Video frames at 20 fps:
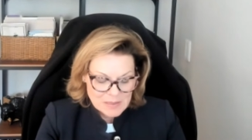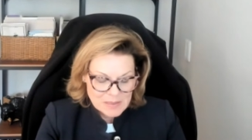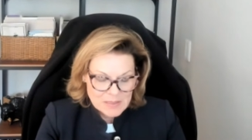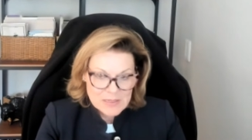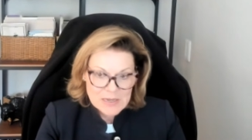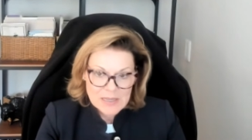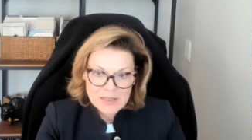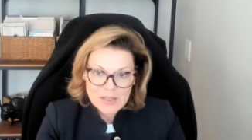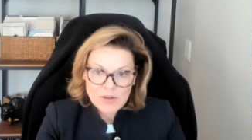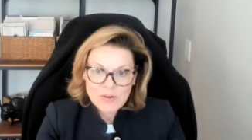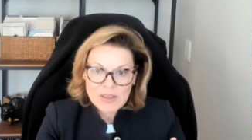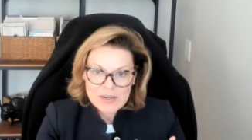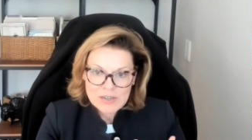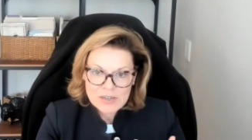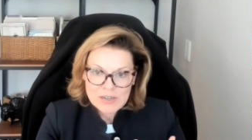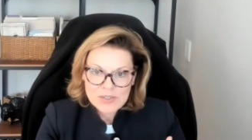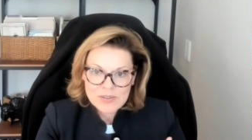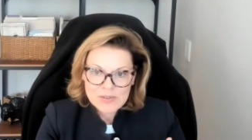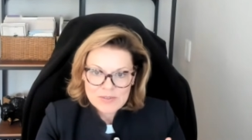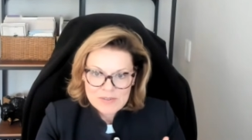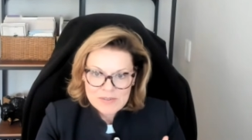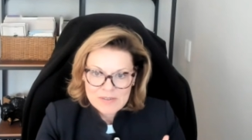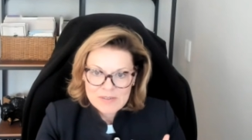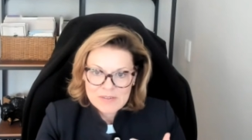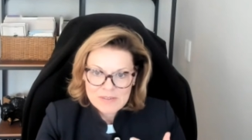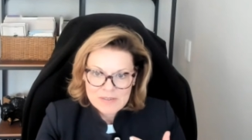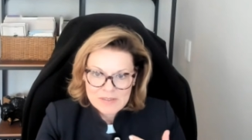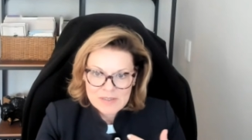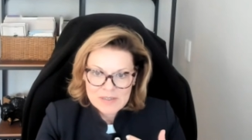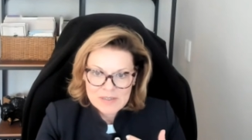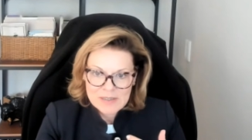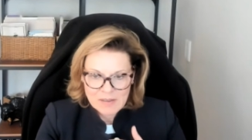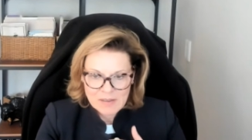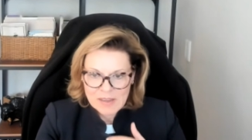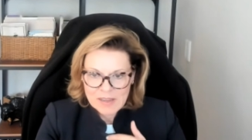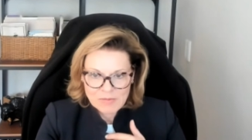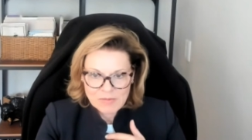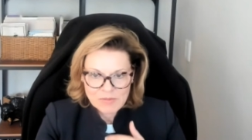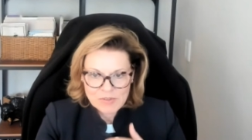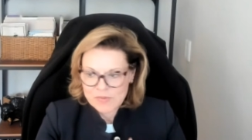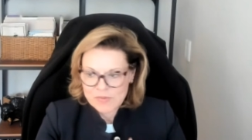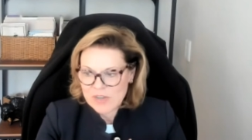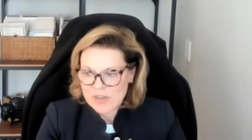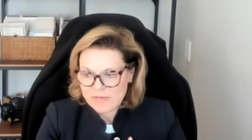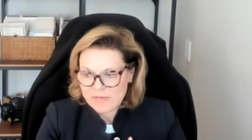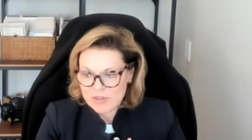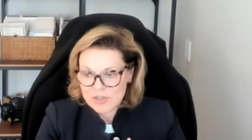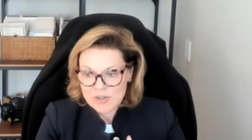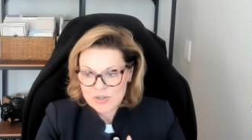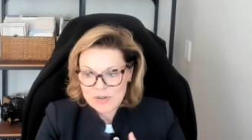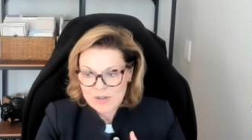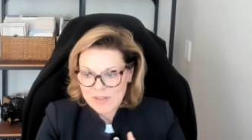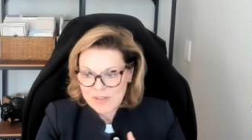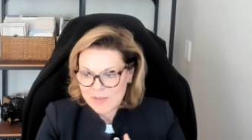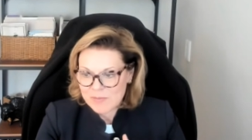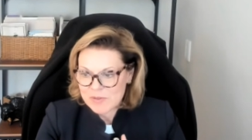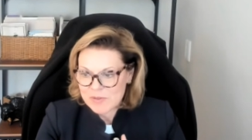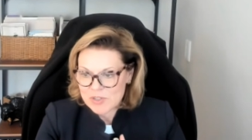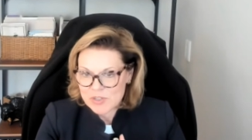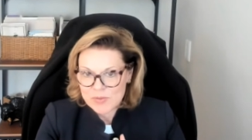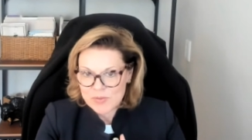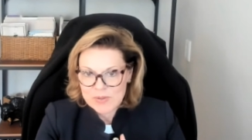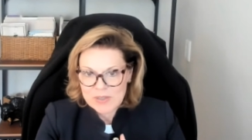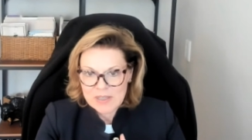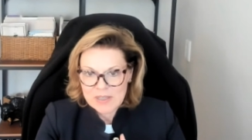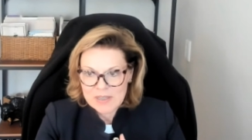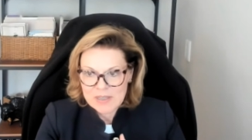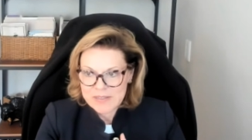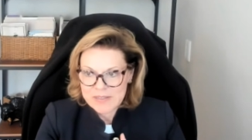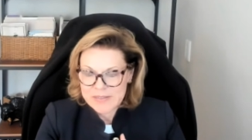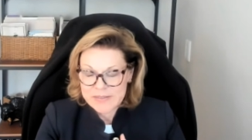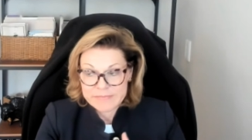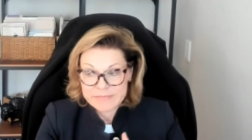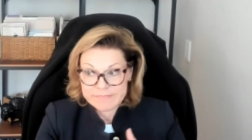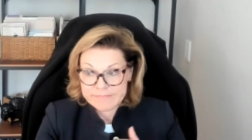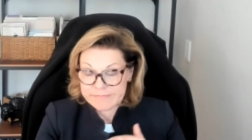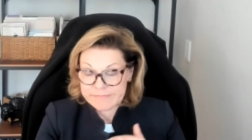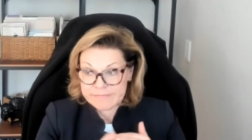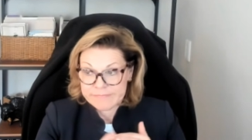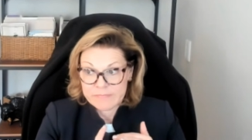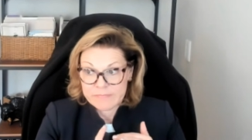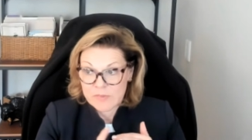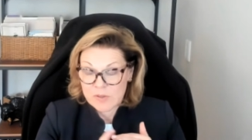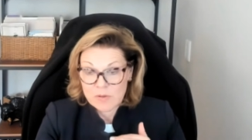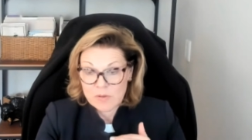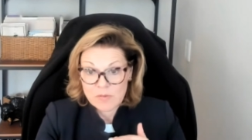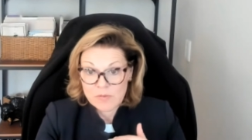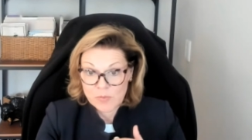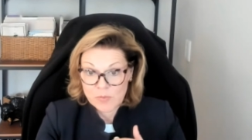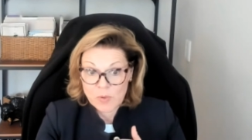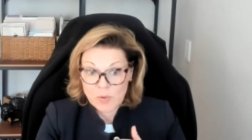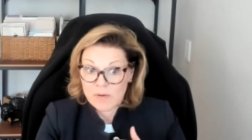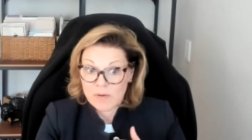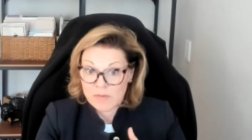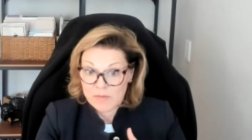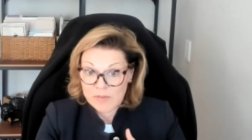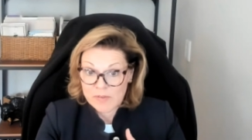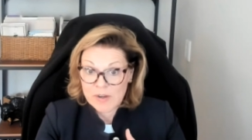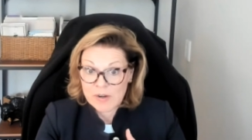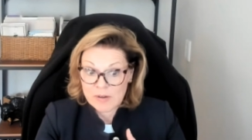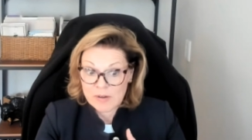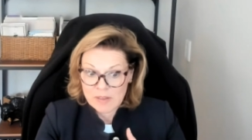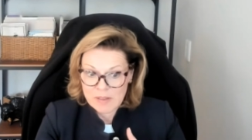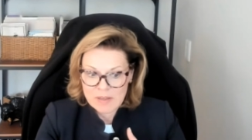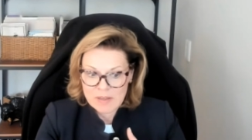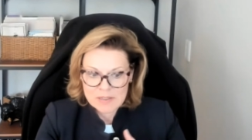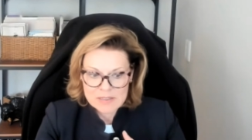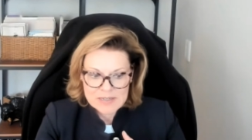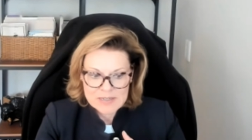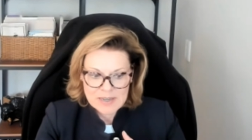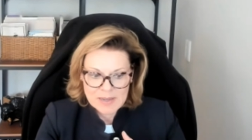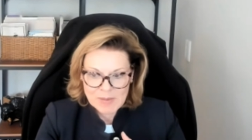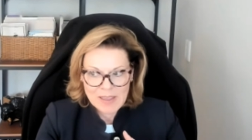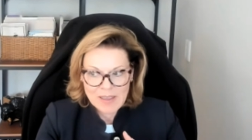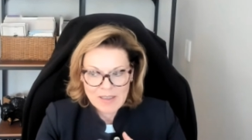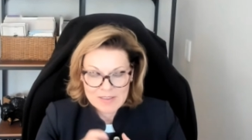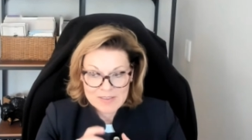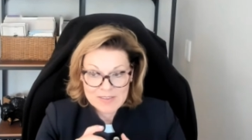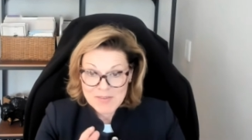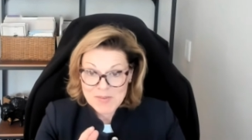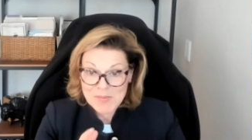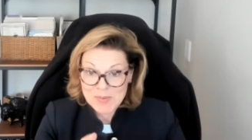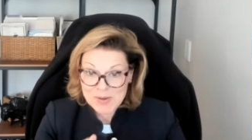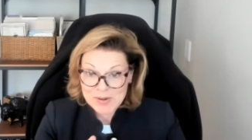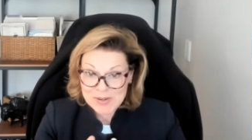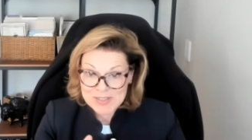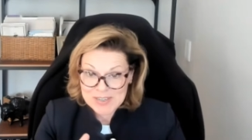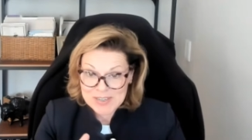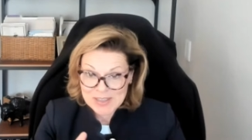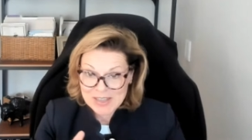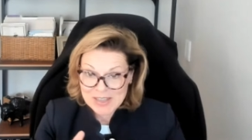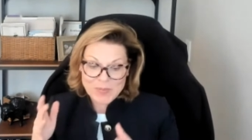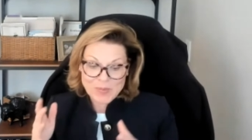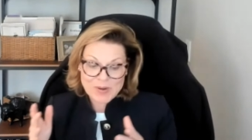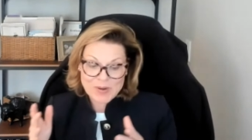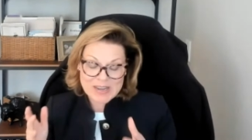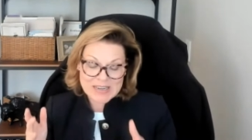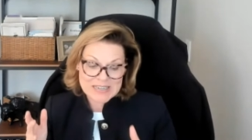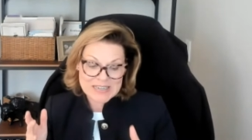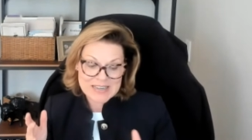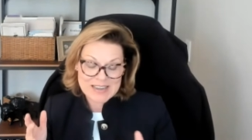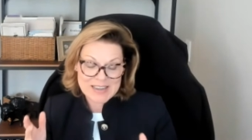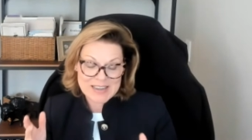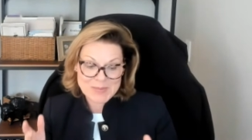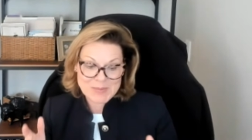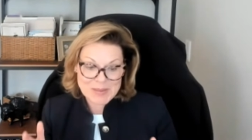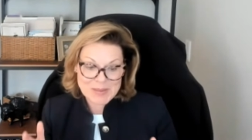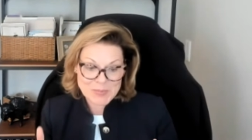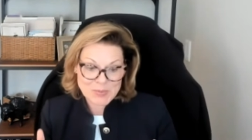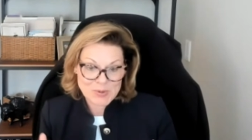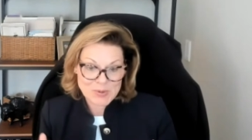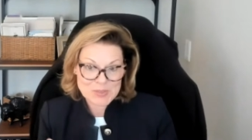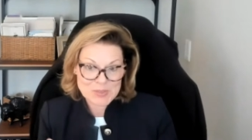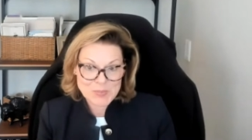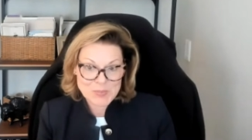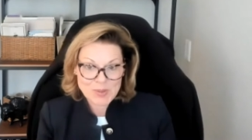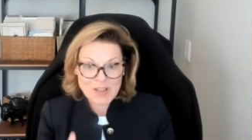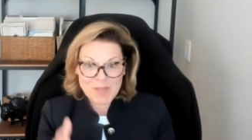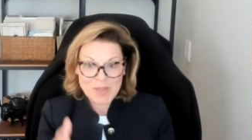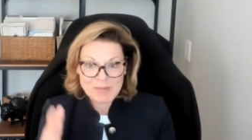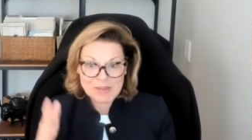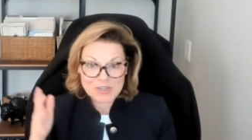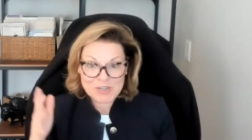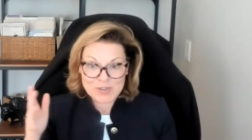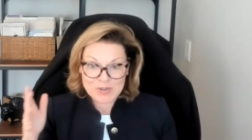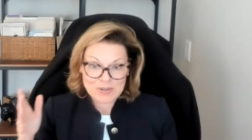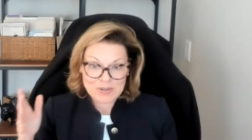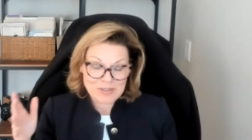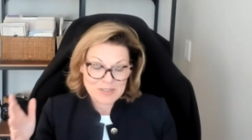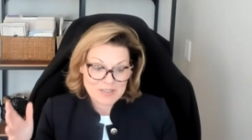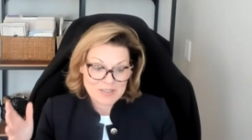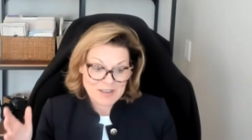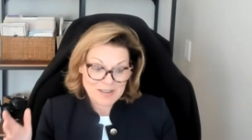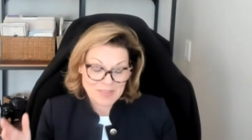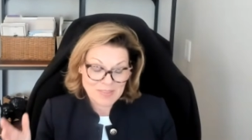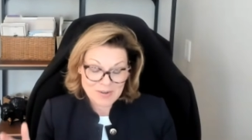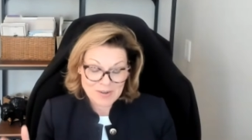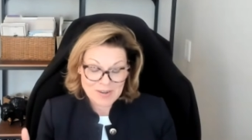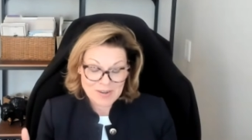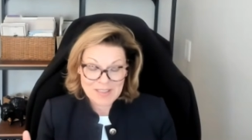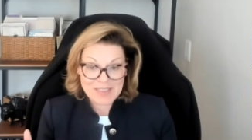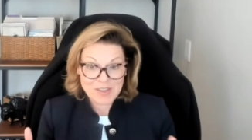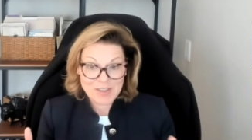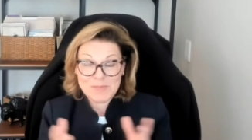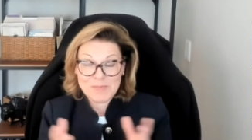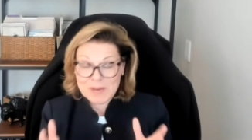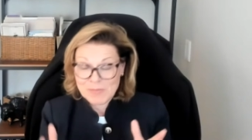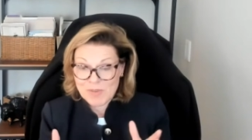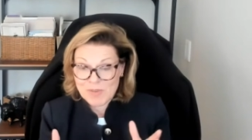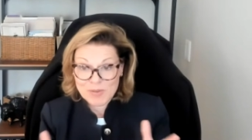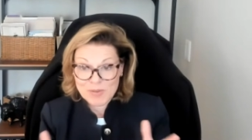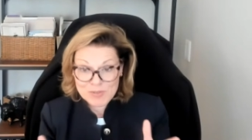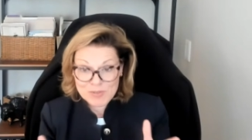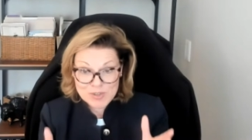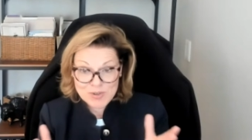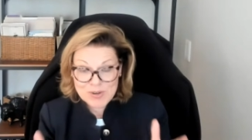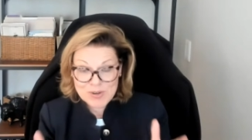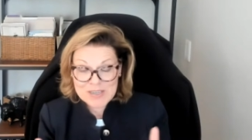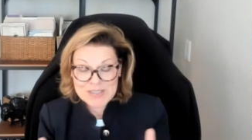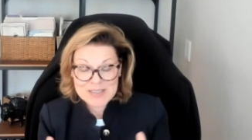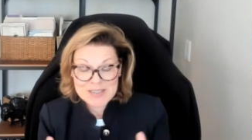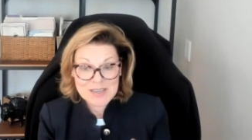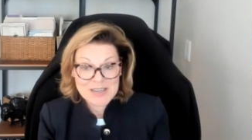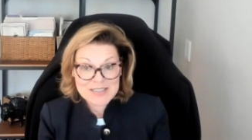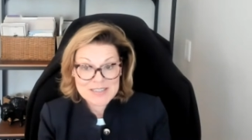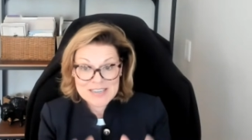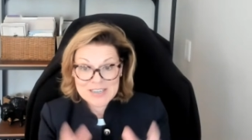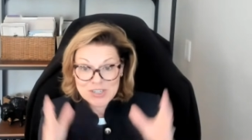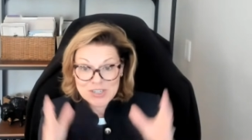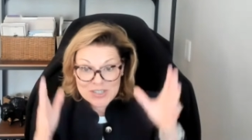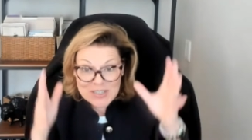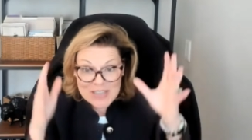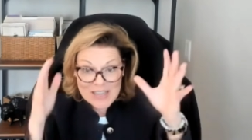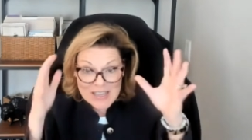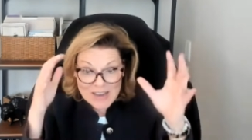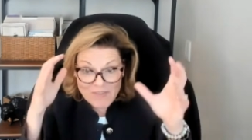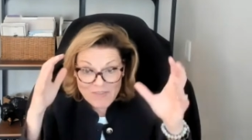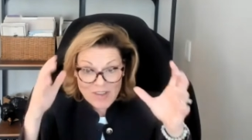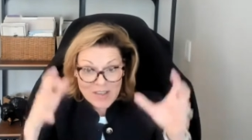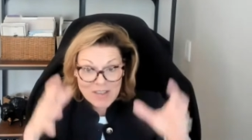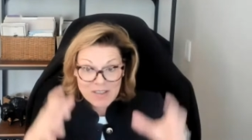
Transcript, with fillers: daily gratitude. I, I have a journal. I've been doing this for a very long time. It's embarrassing. Like when I die and my boys pull all my journals out, they're going to think my mother was crazy because I just had